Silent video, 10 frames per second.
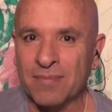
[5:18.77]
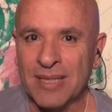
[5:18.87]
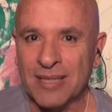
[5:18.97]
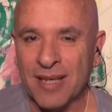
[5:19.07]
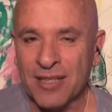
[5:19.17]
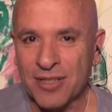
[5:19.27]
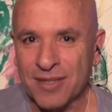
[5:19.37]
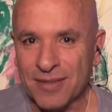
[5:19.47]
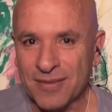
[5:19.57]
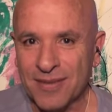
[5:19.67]

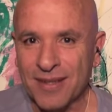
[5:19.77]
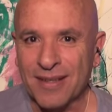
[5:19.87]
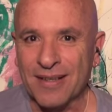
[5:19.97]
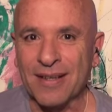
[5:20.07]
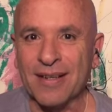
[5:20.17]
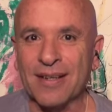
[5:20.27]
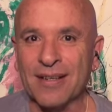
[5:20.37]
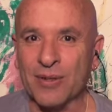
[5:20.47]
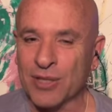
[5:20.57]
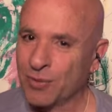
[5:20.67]
meditation.
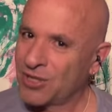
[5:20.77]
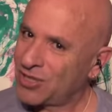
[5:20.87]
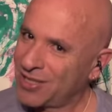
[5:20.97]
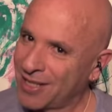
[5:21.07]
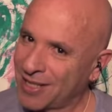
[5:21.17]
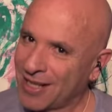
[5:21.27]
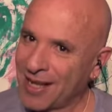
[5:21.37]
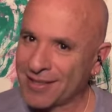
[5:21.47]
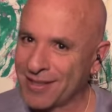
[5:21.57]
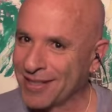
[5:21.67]
You were just saying it
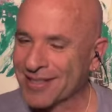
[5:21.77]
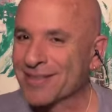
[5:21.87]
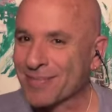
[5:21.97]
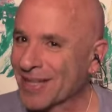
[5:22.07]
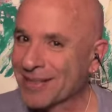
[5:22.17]
like this.